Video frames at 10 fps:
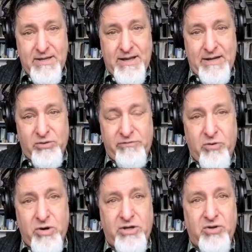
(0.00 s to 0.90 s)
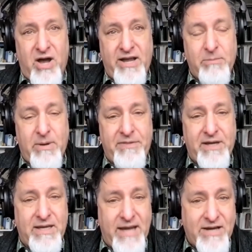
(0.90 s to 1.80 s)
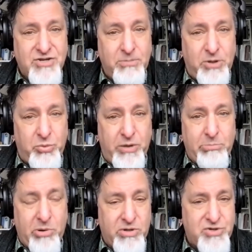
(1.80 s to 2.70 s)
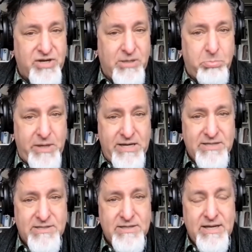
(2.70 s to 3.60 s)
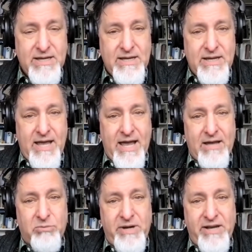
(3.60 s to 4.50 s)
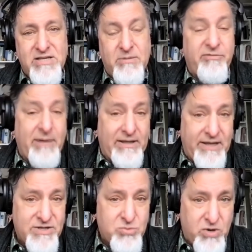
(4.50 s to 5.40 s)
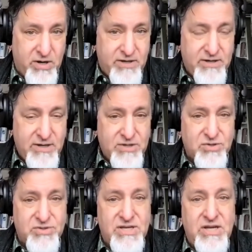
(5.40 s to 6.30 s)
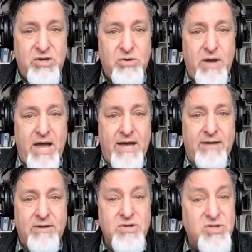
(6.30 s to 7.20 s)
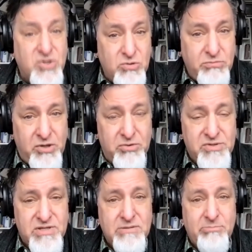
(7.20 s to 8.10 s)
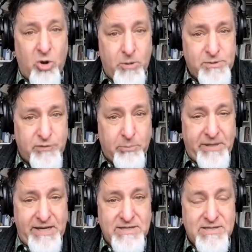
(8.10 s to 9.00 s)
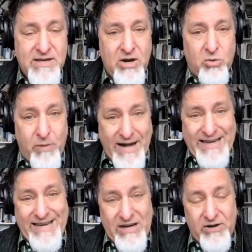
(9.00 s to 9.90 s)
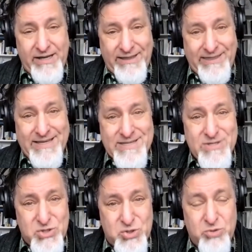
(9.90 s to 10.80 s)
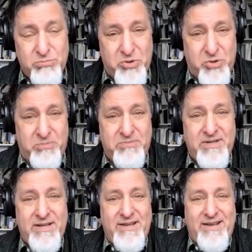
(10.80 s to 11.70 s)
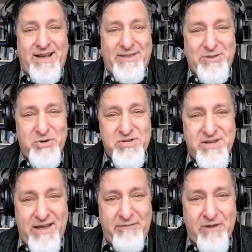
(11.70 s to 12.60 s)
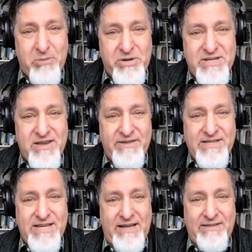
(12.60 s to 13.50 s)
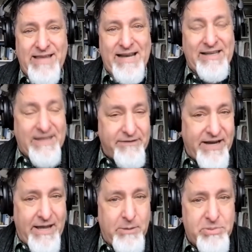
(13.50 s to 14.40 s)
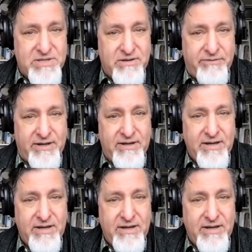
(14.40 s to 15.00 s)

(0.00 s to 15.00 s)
I look forward to talking about the connection between poetry and peace and reading some of my latest work. So see you at ZoomMuse Poems for Peace right here in this Zoom room on Thursday, February 17th at 11 a.m. Pacific,